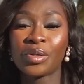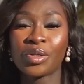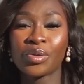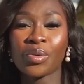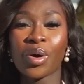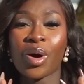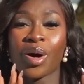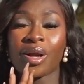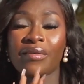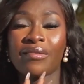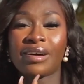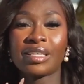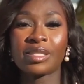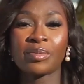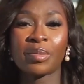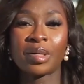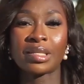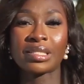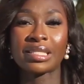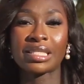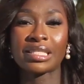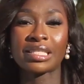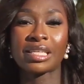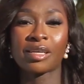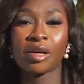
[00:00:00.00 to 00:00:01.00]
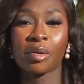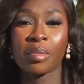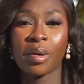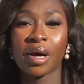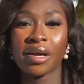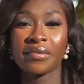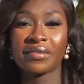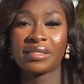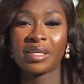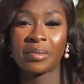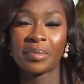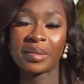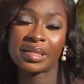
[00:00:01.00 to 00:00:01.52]
you to all of our sponsors that are part
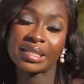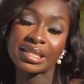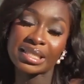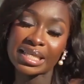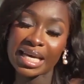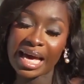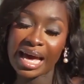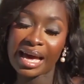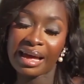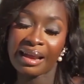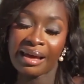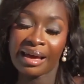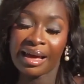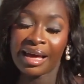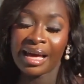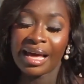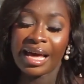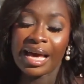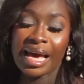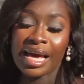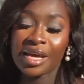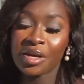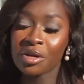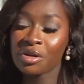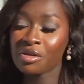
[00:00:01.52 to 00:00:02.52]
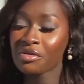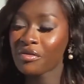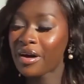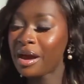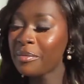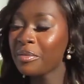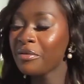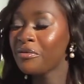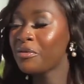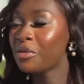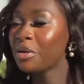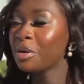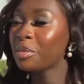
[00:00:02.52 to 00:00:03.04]
of Sip and Chat. And right
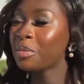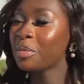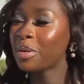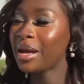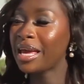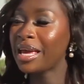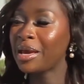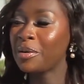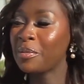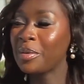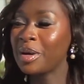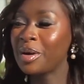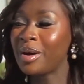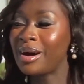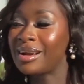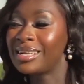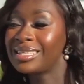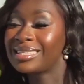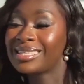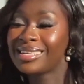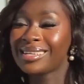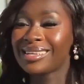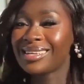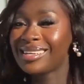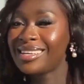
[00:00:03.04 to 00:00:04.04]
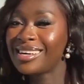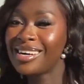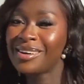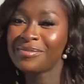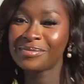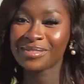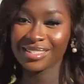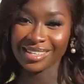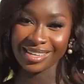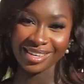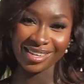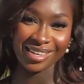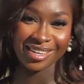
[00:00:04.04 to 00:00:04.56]
before the break, we got into the
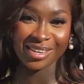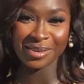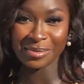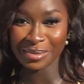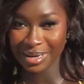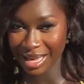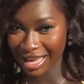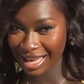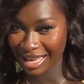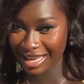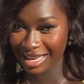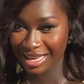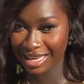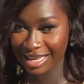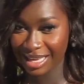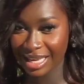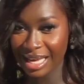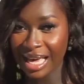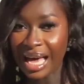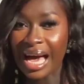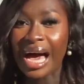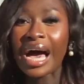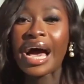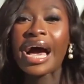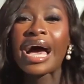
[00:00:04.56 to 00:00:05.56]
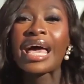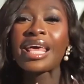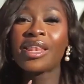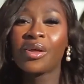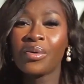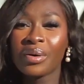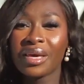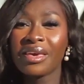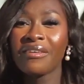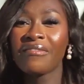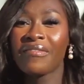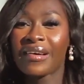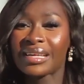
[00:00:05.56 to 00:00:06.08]
love talk. Okay, I
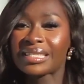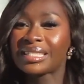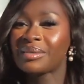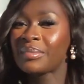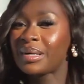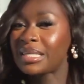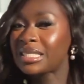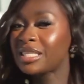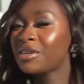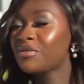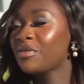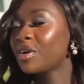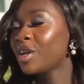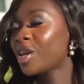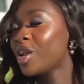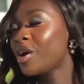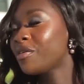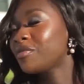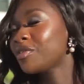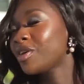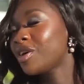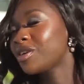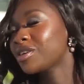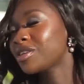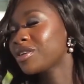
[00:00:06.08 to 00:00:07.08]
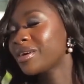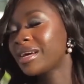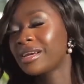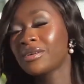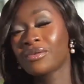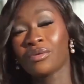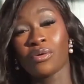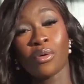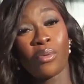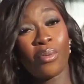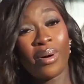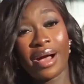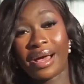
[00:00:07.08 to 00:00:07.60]
low-key fancy myself a love doctor. I
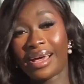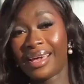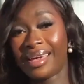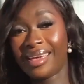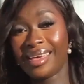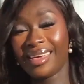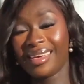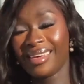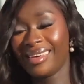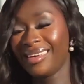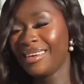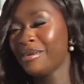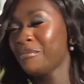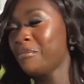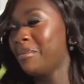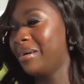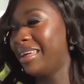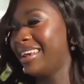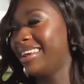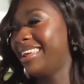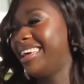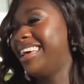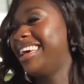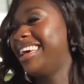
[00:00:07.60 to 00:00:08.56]
don't know why. But